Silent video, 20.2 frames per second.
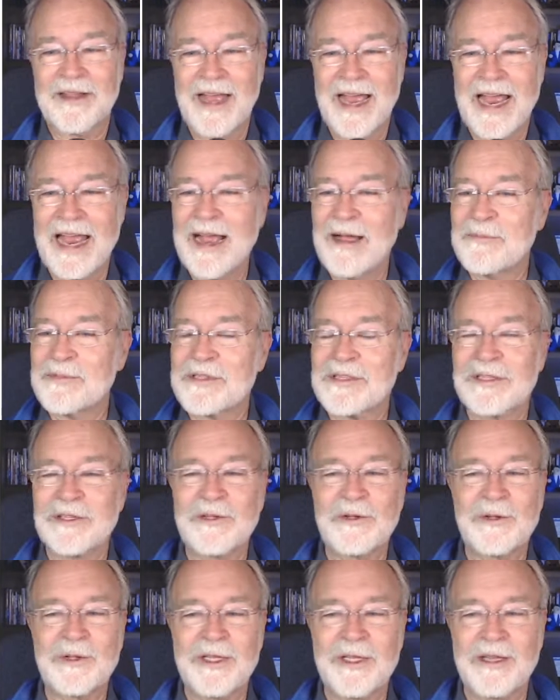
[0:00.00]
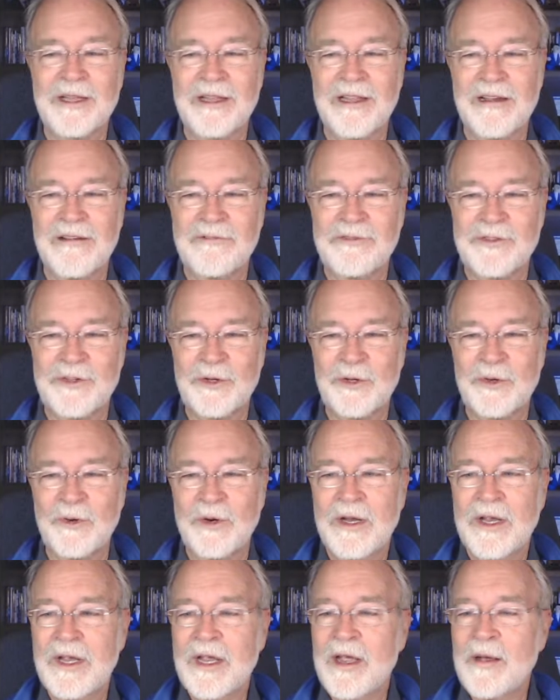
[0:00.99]
Absolutely love to.
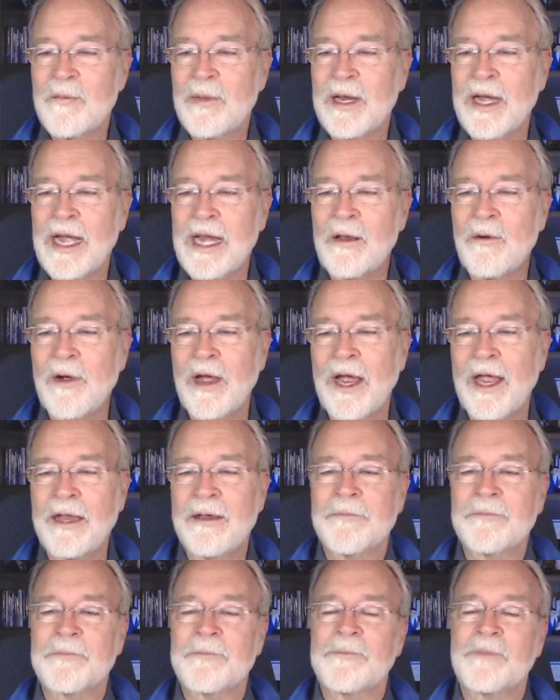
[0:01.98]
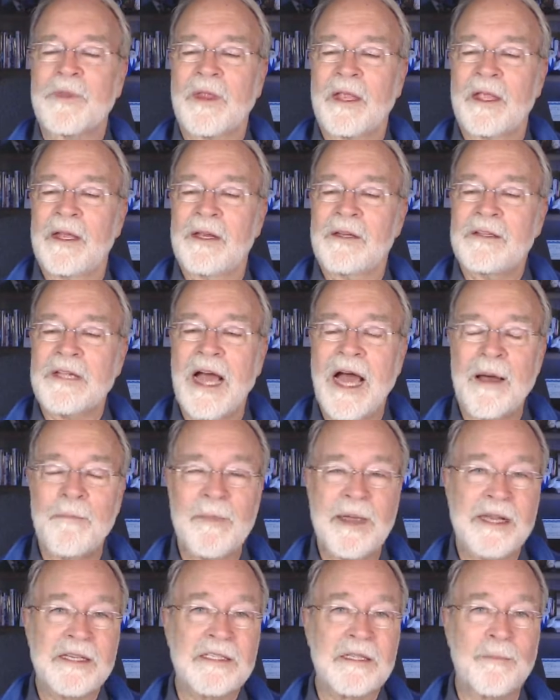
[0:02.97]
But anyway, Tom
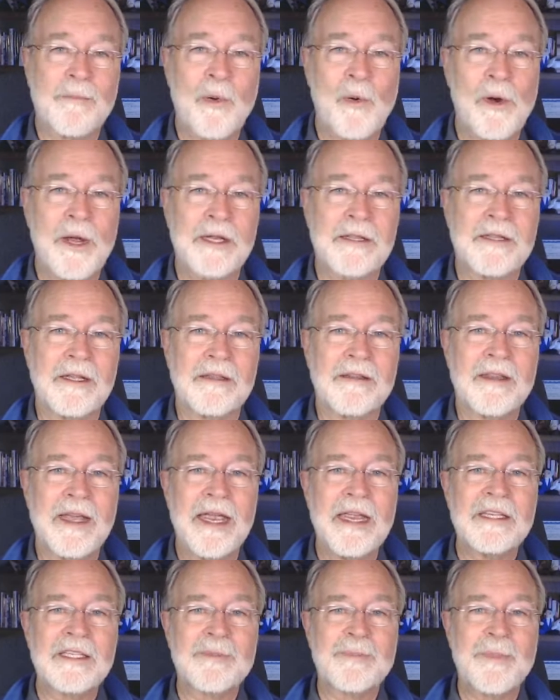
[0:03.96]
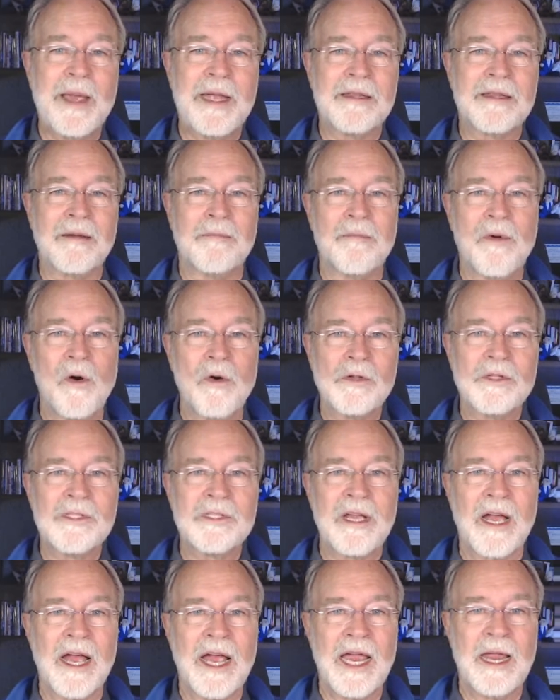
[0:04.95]
makes the point that they spent the most
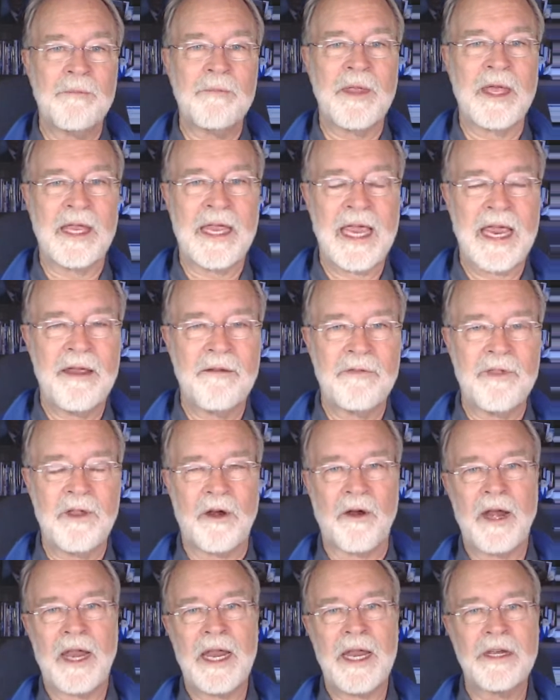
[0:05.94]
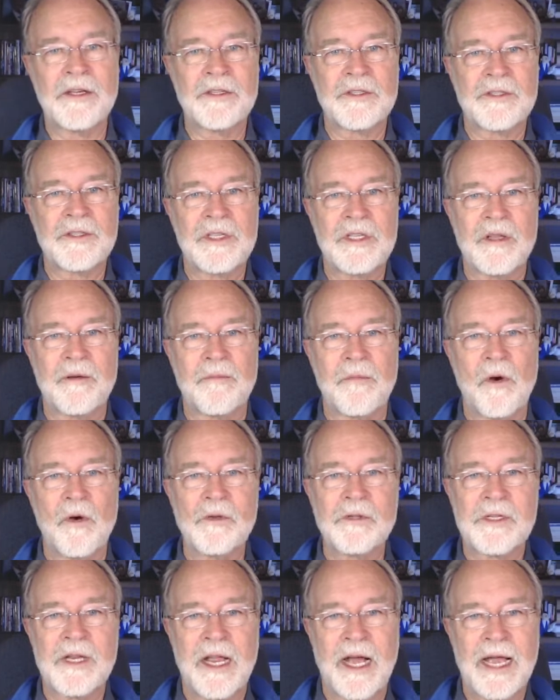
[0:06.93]
time, they gave their agency the
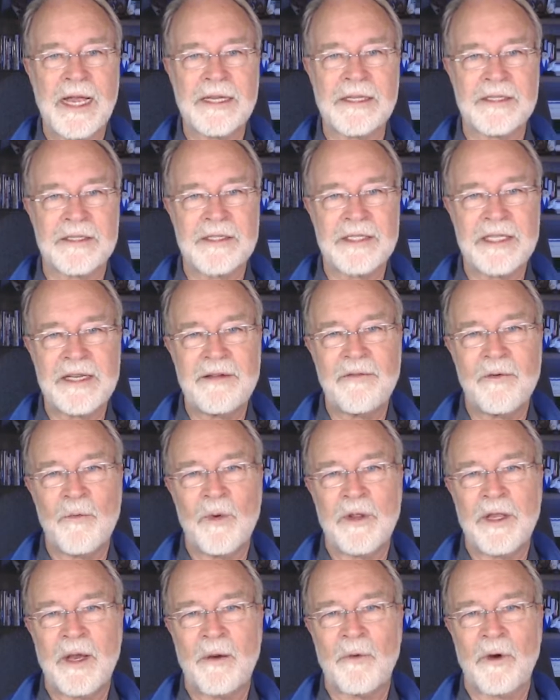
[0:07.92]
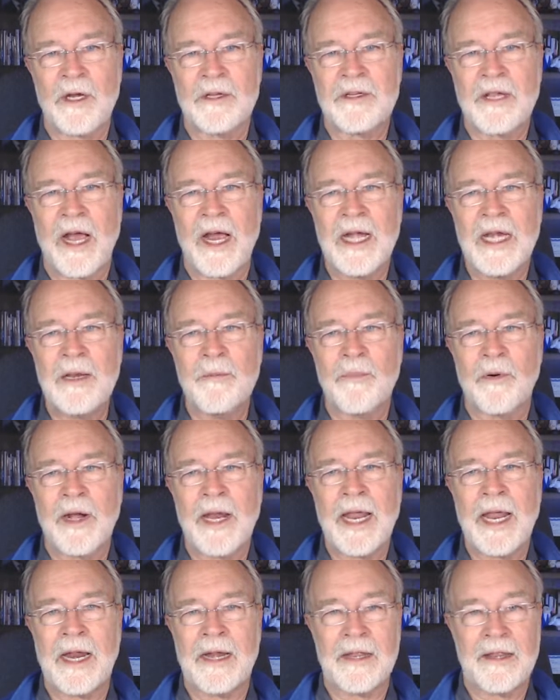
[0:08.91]
most guidance, even when they were a tiny
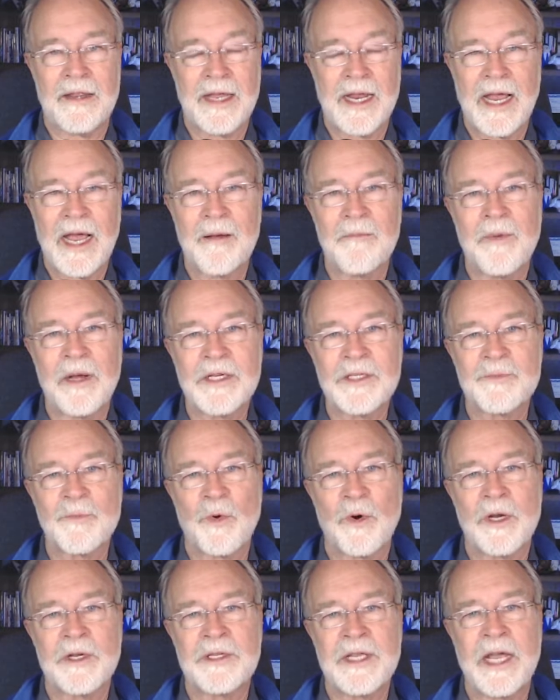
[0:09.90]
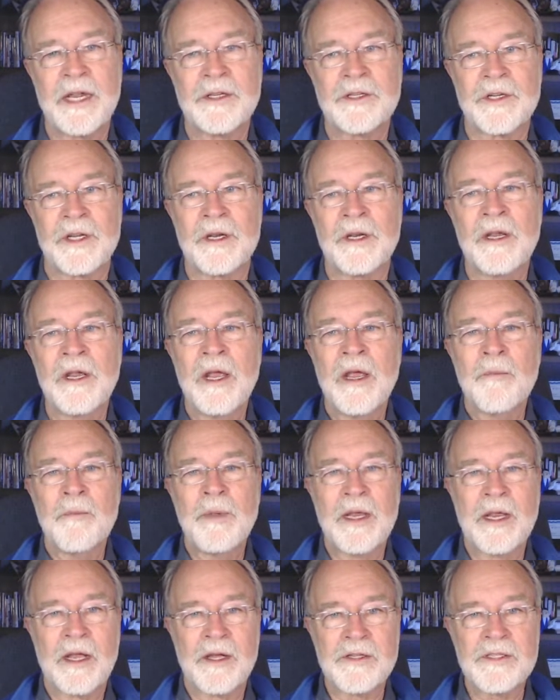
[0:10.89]
brand, and they got much more attention
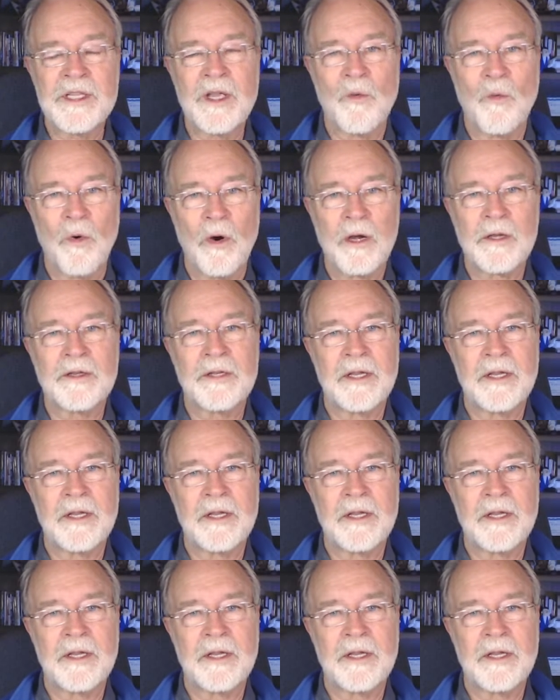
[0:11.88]
because they worked